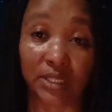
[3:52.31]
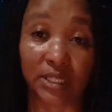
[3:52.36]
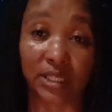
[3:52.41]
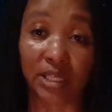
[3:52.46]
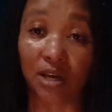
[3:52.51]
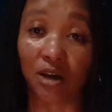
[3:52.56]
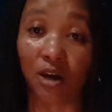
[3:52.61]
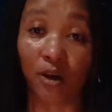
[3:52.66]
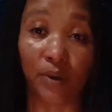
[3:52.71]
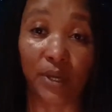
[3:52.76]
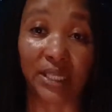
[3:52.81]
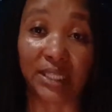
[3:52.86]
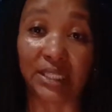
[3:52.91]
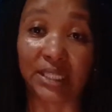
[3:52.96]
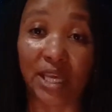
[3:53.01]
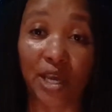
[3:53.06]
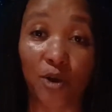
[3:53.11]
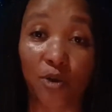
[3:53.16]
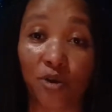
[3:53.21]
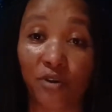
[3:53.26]
They always
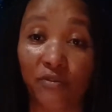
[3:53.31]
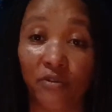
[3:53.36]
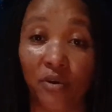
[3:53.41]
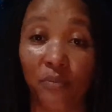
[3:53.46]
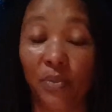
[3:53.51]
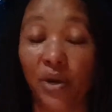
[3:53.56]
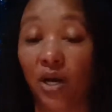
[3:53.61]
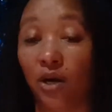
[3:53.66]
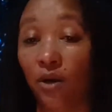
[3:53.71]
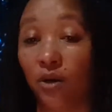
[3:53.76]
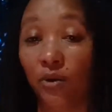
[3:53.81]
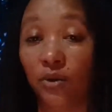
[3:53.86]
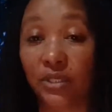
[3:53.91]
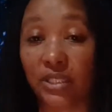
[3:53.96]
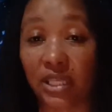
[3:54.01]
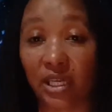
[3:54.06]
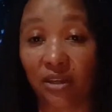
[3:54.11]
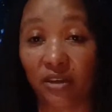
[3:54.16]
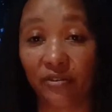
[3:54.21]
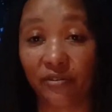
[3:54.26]
take over my house,
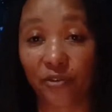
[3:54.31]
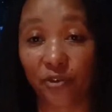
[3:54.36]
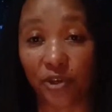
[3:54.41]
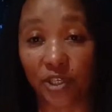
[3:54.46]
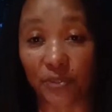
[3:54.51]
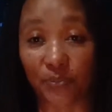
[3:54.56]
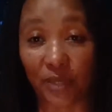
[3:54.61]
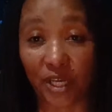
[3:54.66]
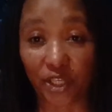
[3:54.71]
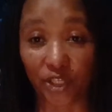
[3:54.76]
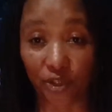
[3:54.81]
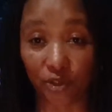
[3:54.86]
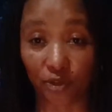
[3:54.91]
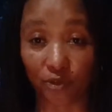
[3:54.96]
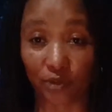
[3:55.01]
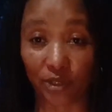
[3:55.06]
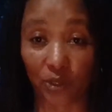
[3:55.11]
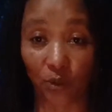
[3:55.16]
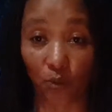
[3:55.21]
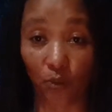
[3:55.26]
and of course my
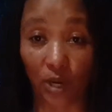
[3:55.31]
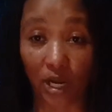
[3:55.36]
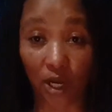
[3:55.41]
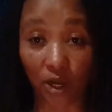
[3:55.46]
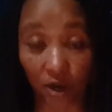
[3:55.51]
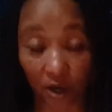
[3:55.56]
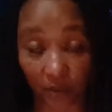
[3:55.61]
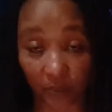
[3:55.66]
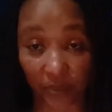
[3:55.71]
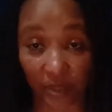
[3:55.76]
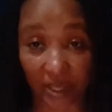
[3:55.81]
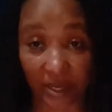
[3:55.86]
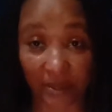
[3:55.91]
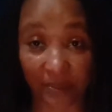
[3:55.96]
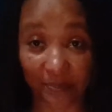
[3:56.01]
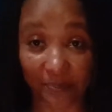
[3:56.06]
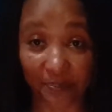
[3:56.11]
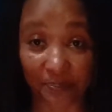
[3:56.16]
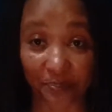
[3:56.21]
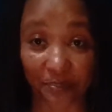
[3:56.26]
children welcome
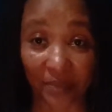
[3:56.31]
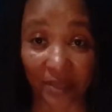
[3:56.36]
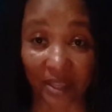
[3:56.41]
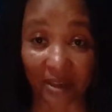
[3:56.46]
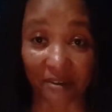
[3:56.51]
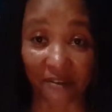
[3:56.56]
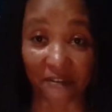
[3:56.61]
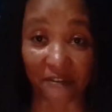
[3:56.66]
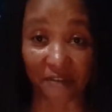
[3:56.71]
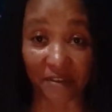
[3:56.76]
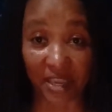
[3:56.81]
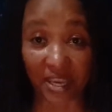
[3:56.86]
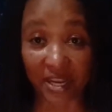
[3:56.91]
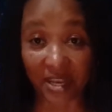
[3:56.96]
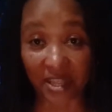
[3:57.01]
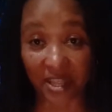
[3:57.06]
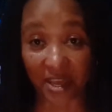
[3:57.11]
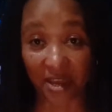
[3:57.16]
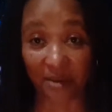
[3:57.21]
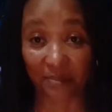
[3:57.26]
them,
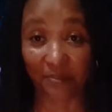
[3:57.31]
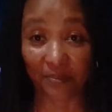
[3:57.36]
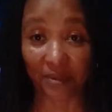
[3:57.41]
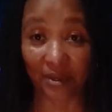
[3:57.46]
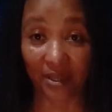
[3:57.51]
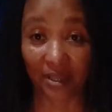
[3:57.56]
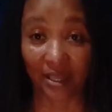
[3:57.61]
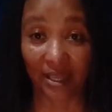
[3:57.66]
feed them.